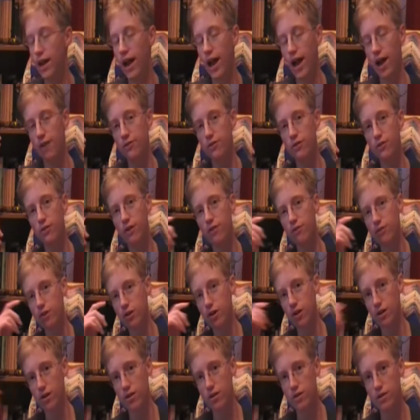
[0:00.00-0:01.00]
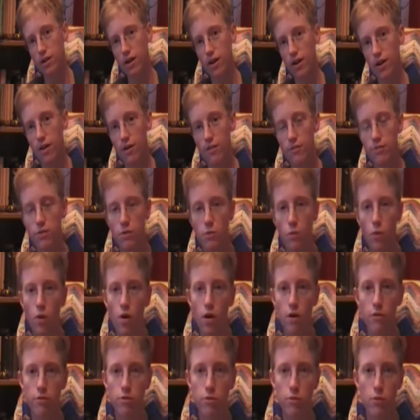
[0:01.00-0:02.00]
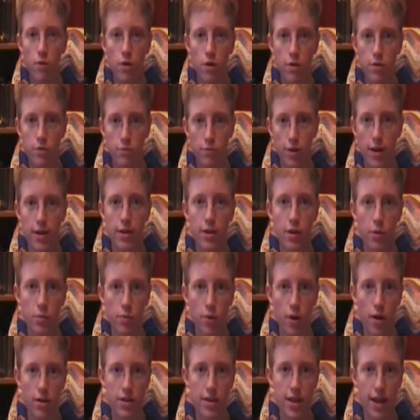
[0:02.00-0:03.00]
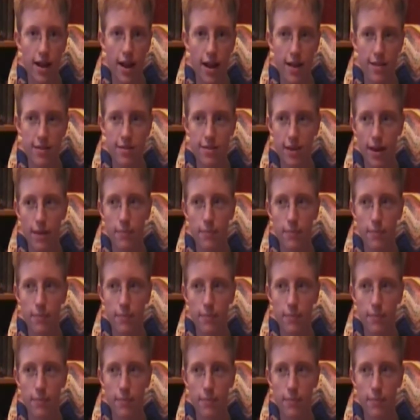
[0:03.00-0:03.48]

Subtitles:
Have you ever heard of the War of the Worlds radio broadcast?